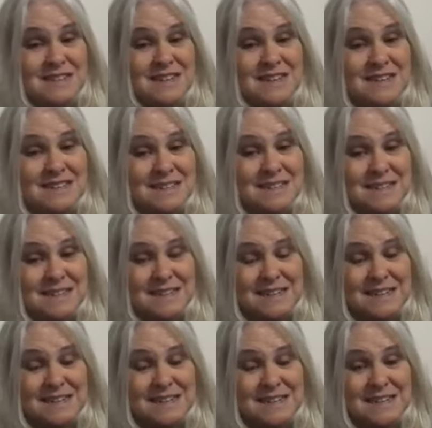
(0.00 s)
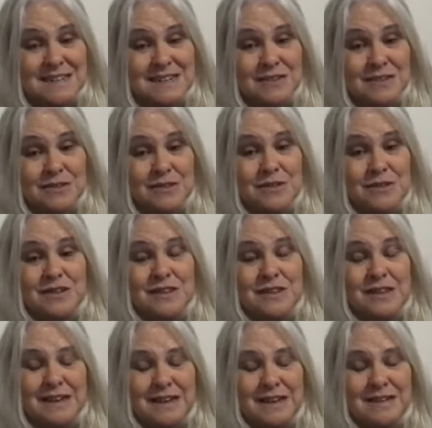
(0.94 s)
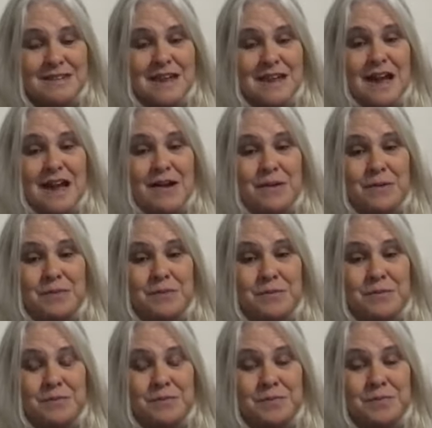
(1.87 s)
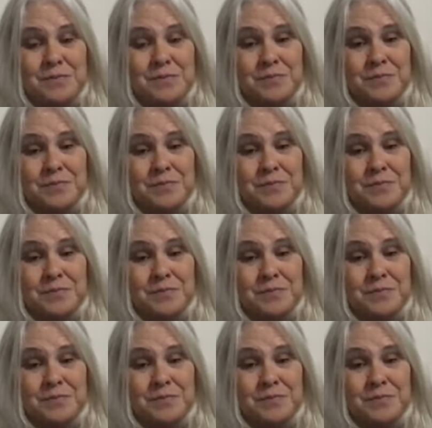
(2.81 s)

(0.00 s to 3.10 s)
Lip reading: standing or laying down,